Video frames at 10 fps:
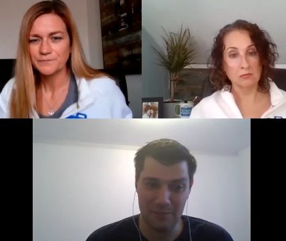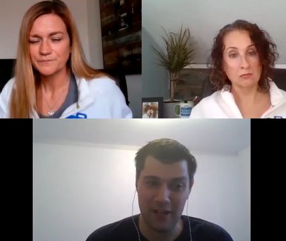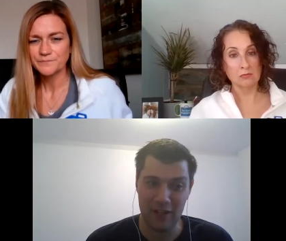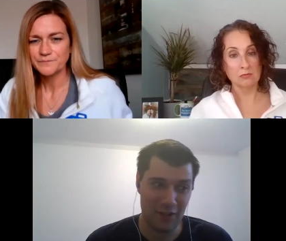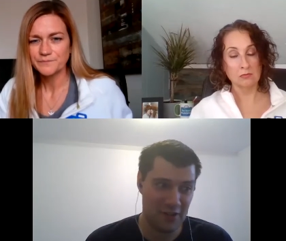Speaker 1: by
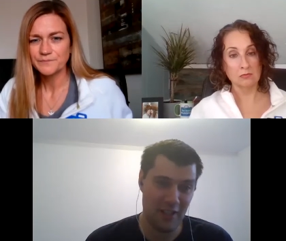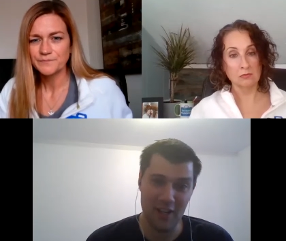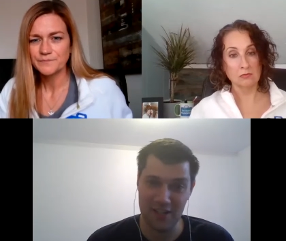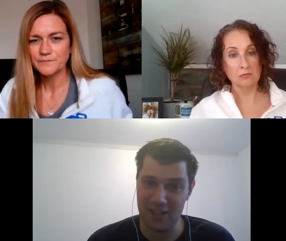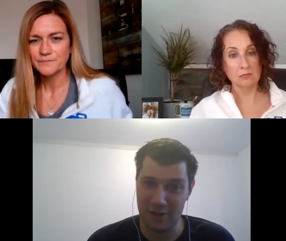constantly
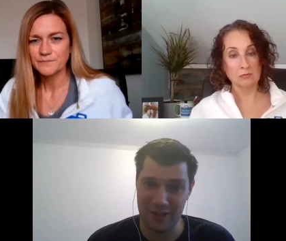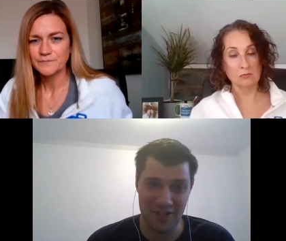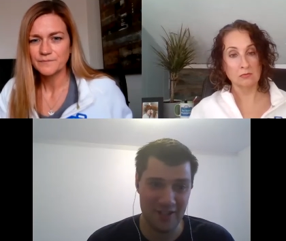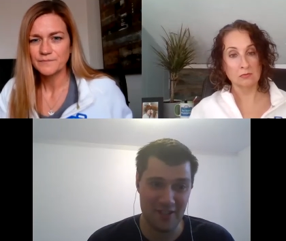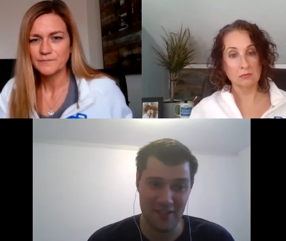asking
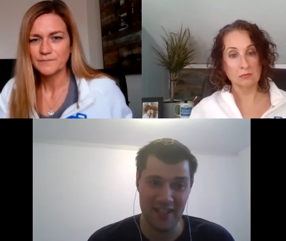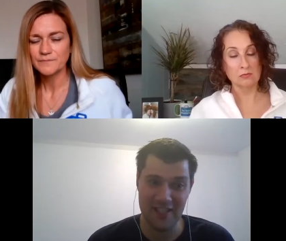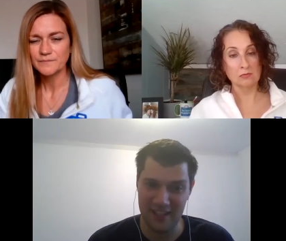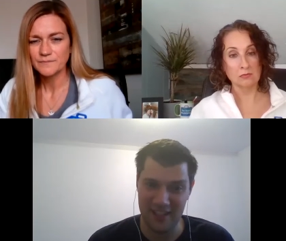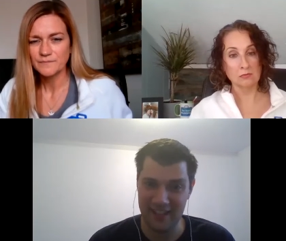questions and
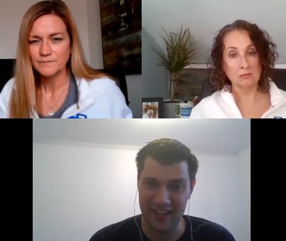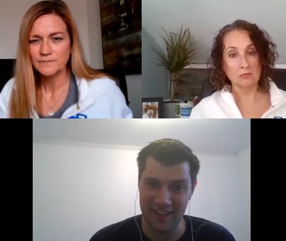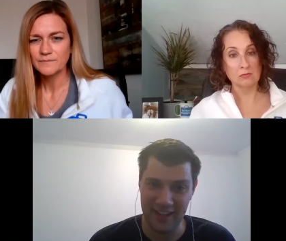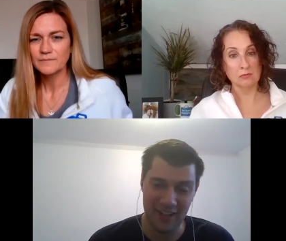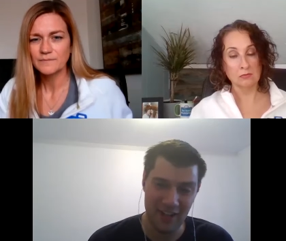listening and then
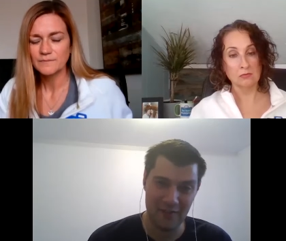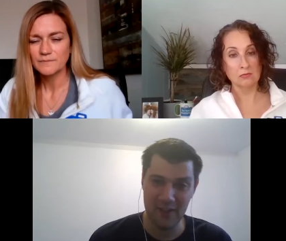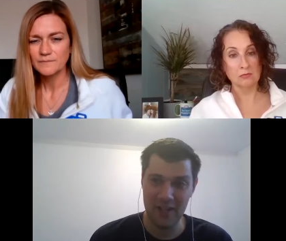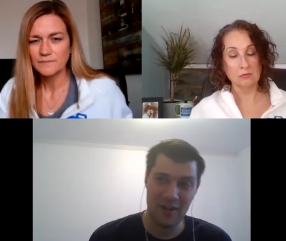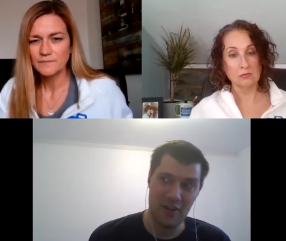kind of
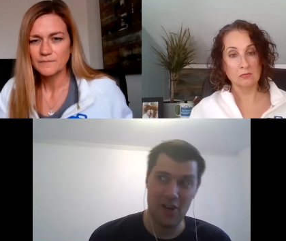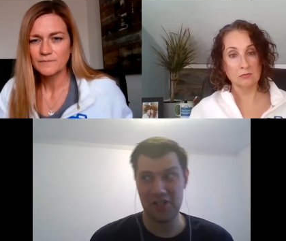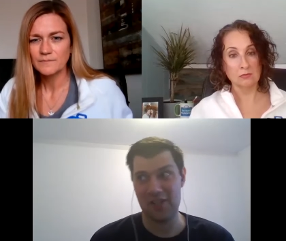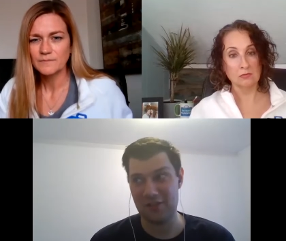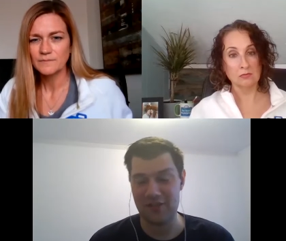nudging your
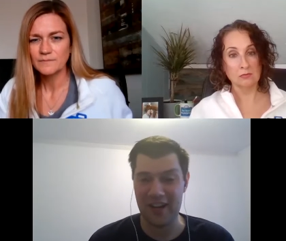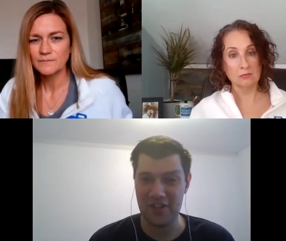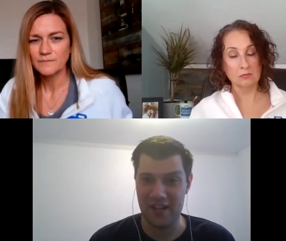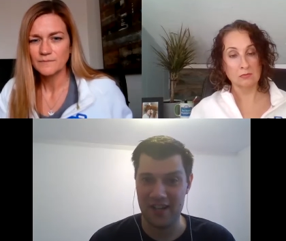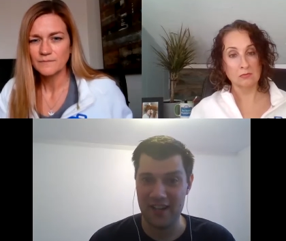
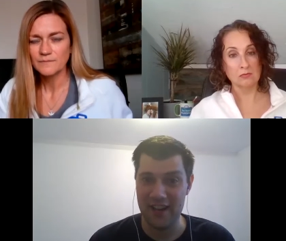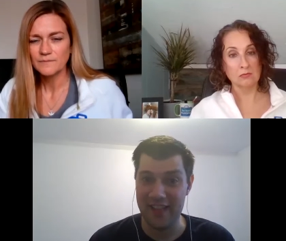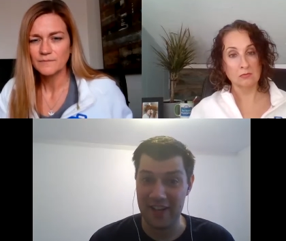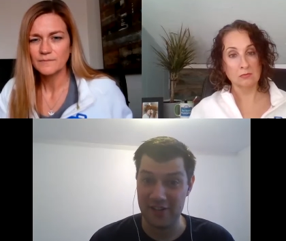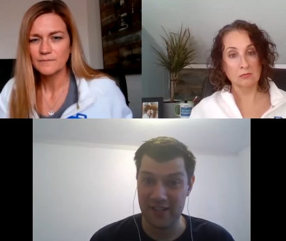strategy in that
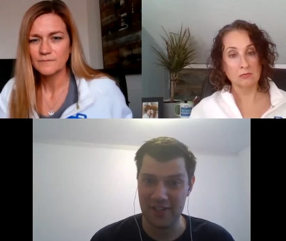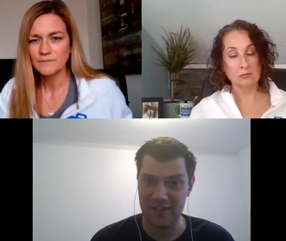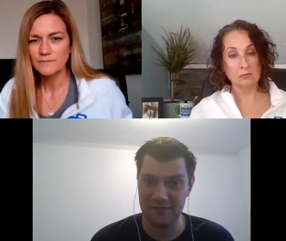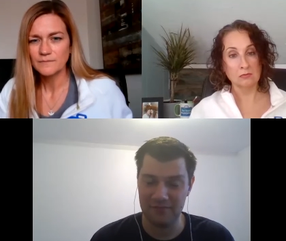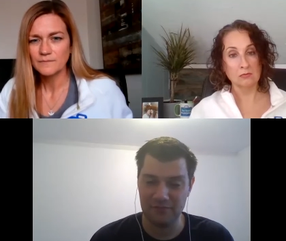direction
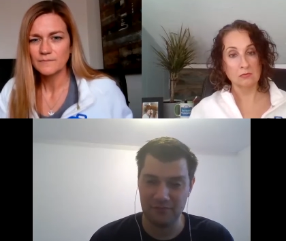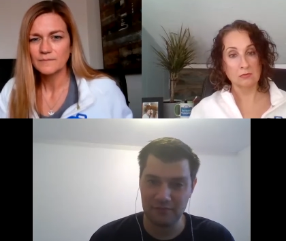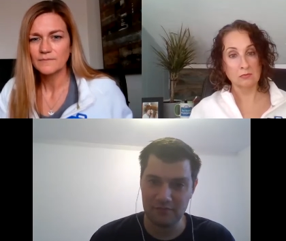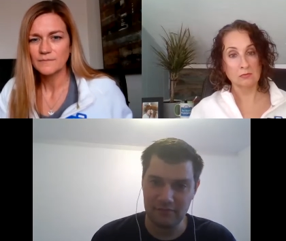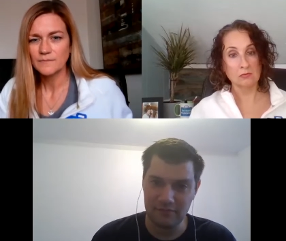
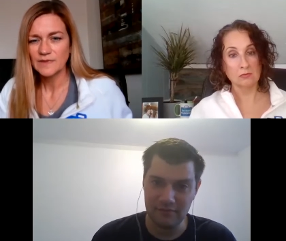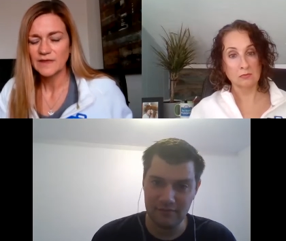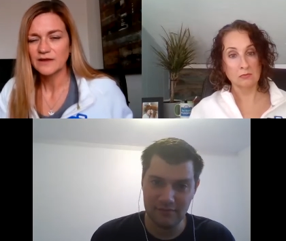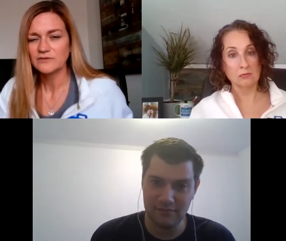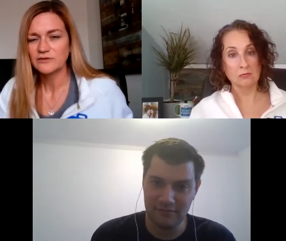
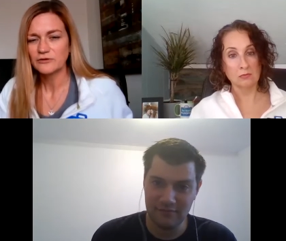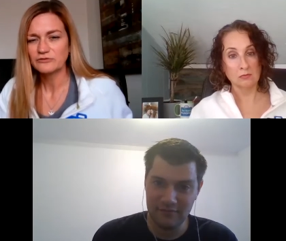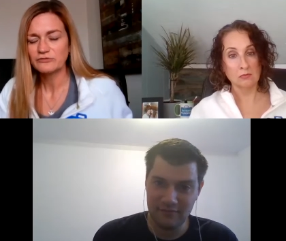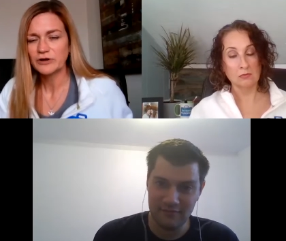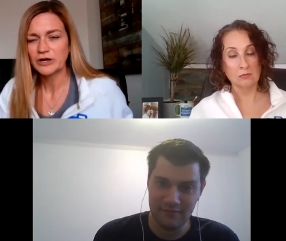
Speaker 2: that is
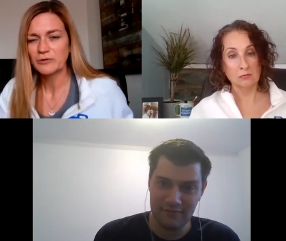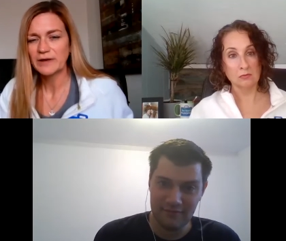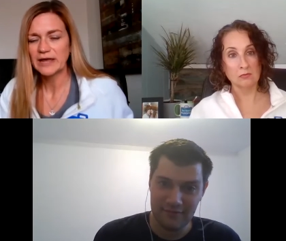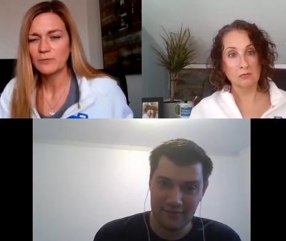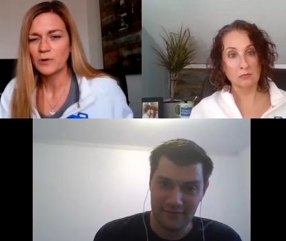so
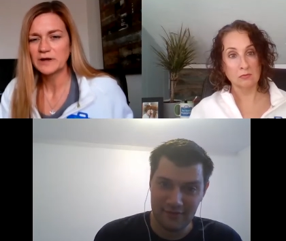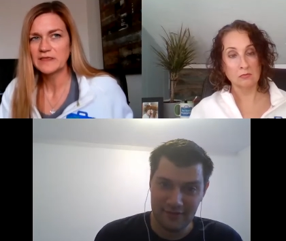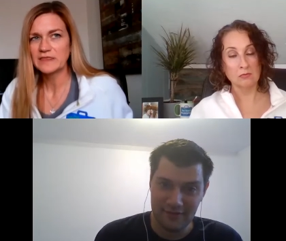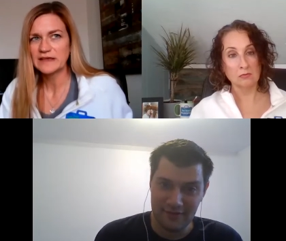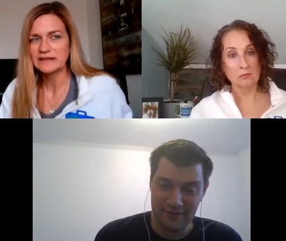true and one
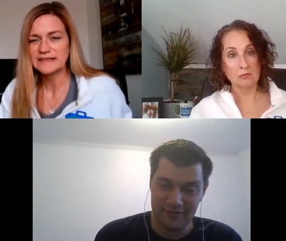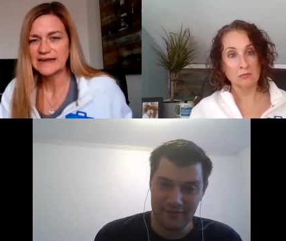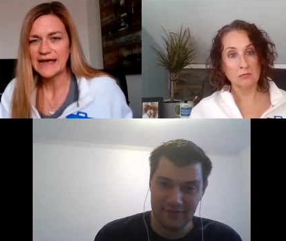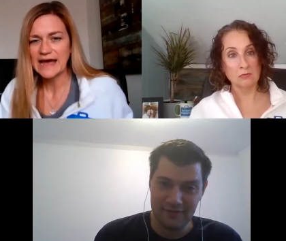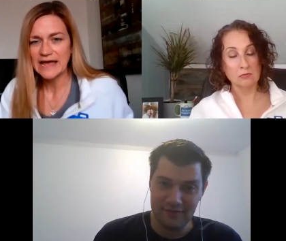of the things
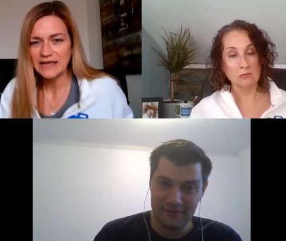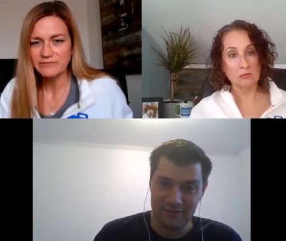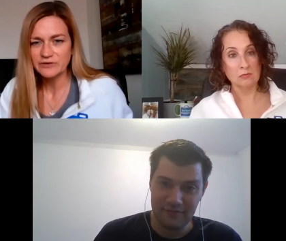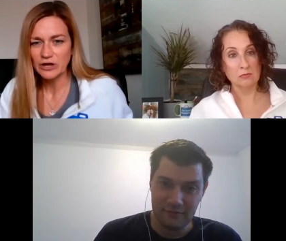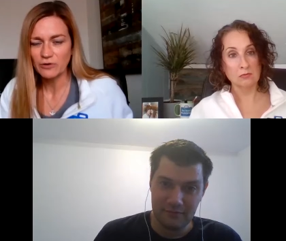that
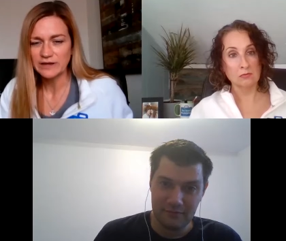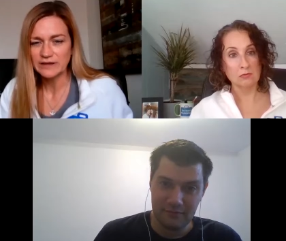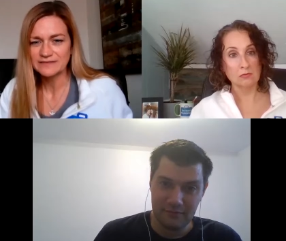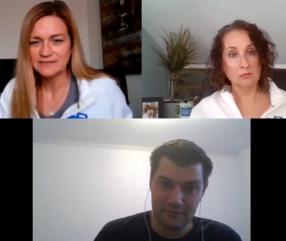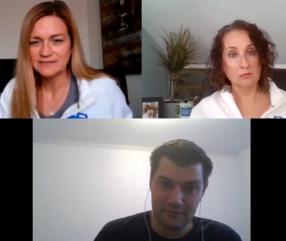i've
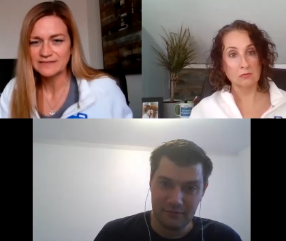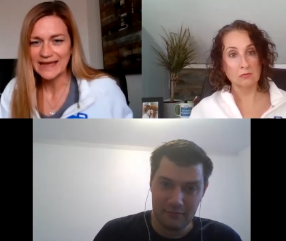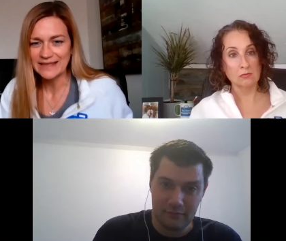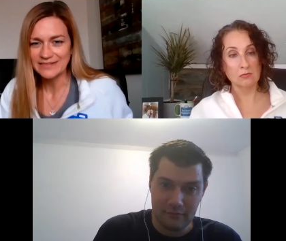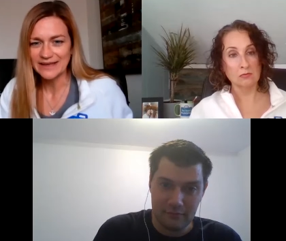noticed that
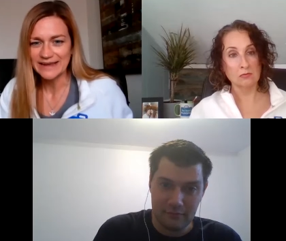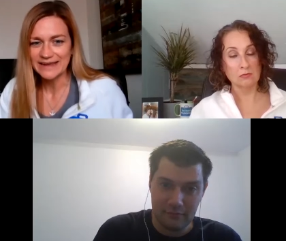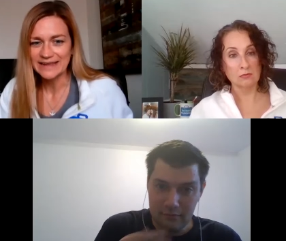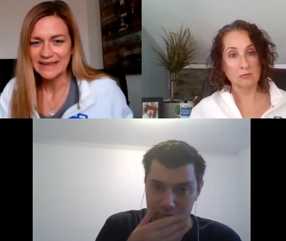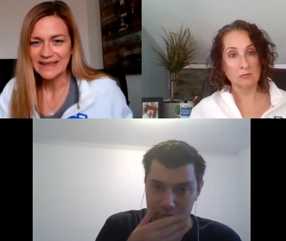i
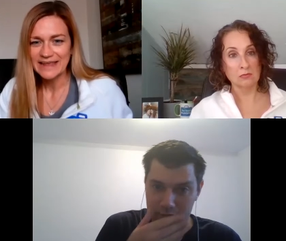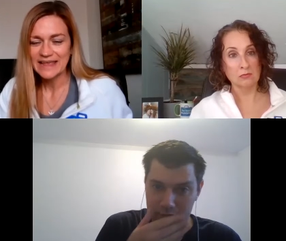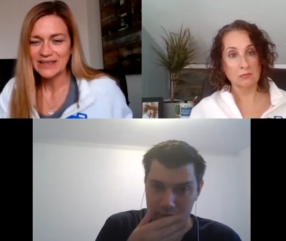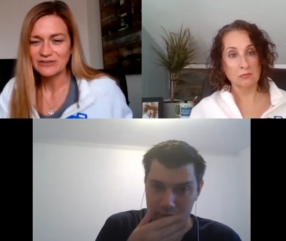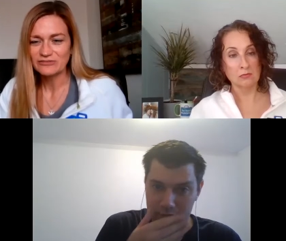like
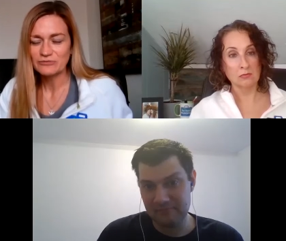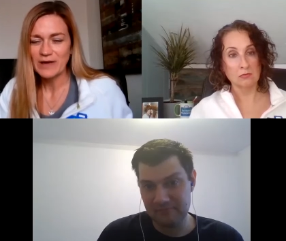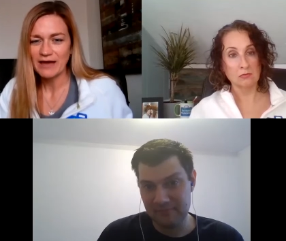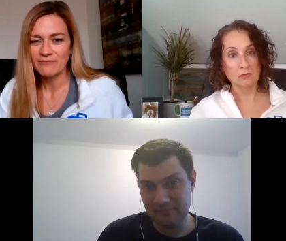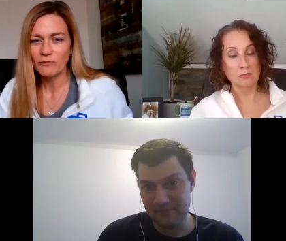is you
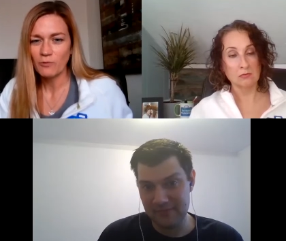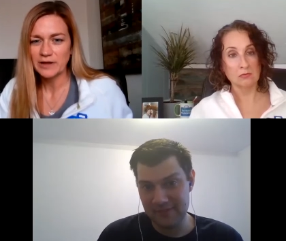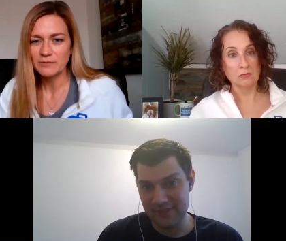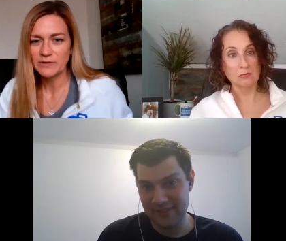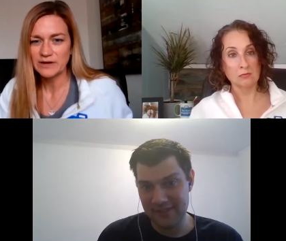have
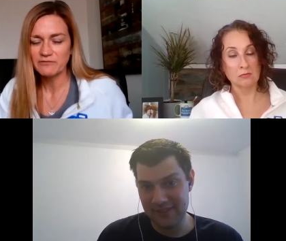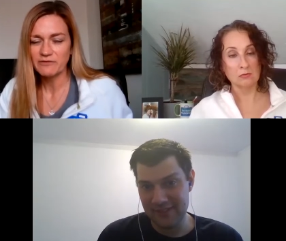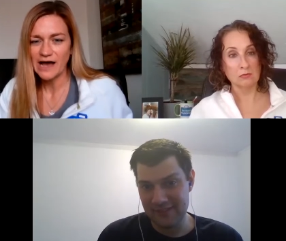quite a bit of